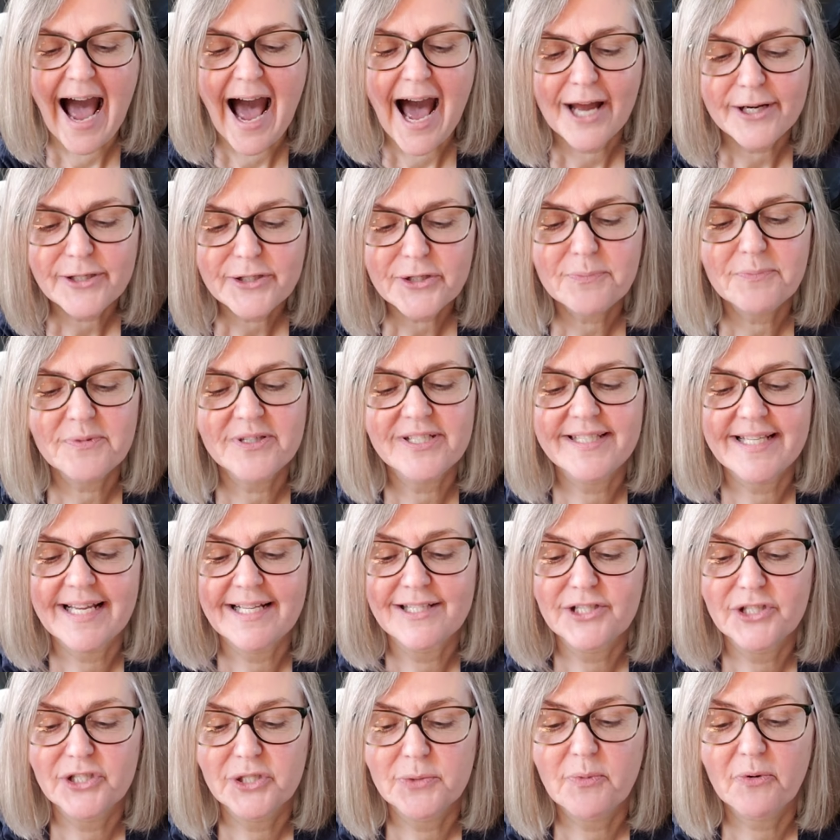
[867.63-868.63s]
100%
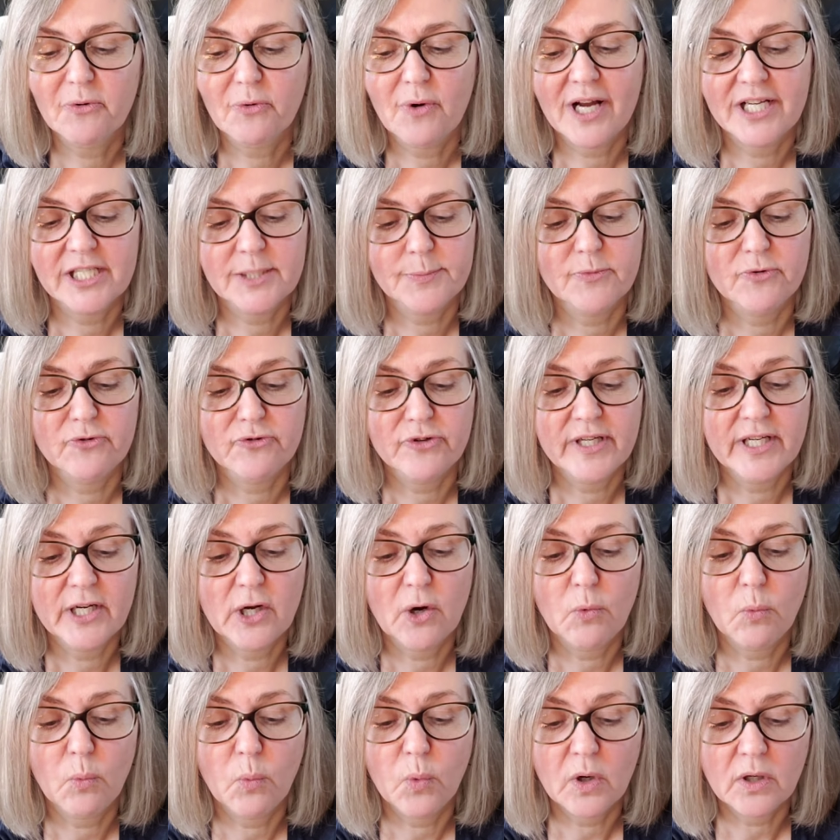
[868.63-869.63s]
superwash
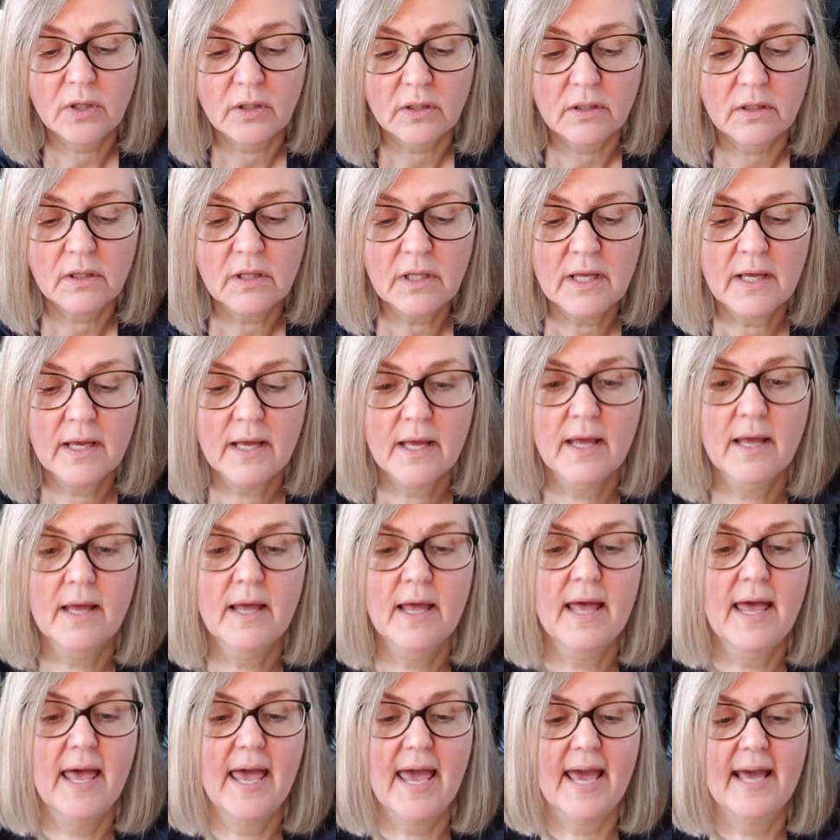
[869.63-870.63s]
merino wool.
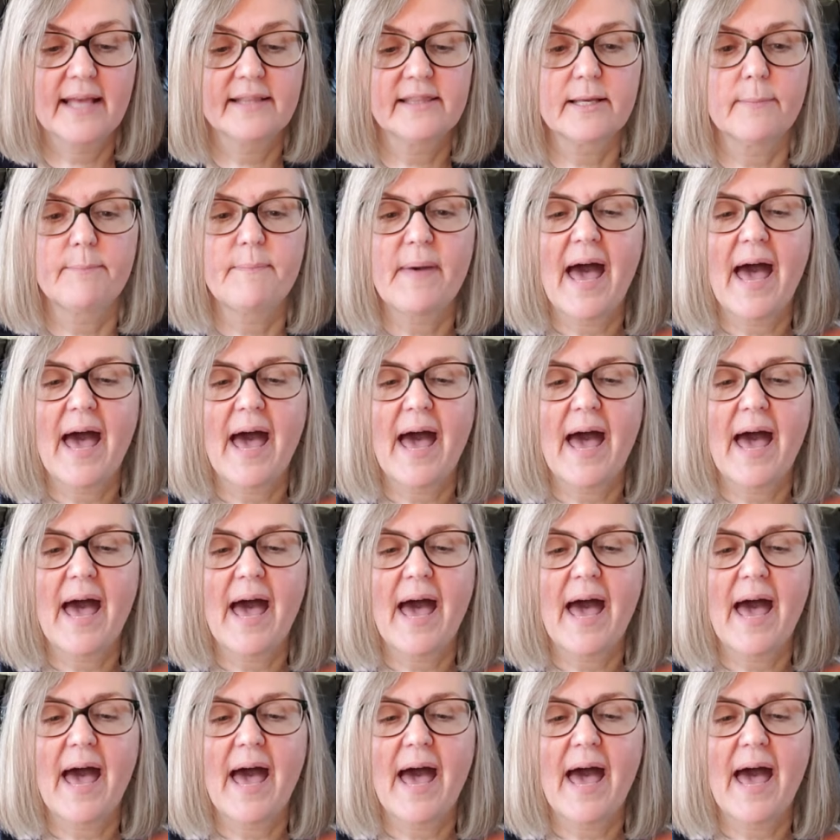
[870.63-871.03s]
And the